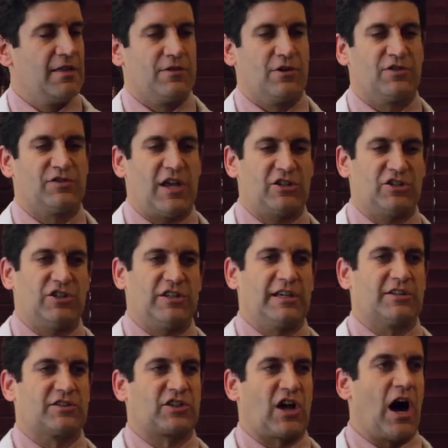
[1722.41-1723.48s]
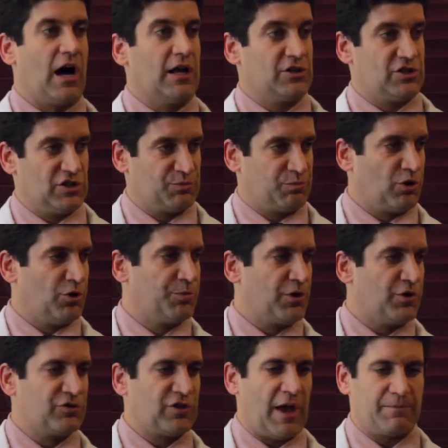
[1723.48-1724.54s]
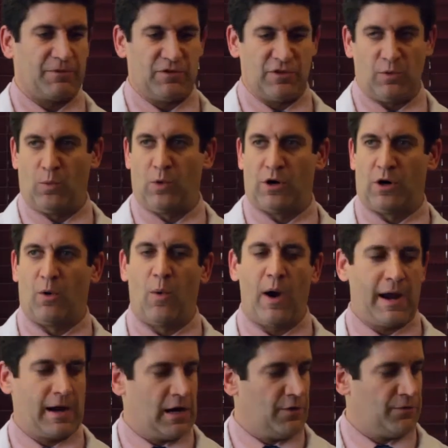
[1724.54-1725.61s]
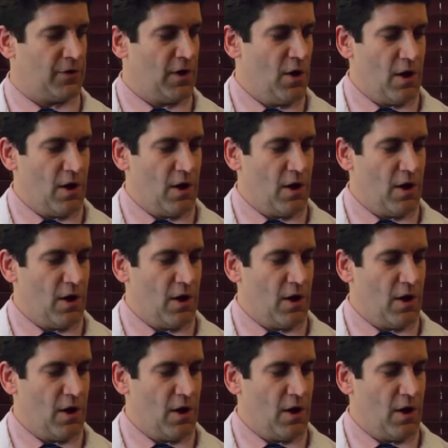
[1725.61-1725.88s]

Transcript: there's such thing as conscious proprioception that we're aware of.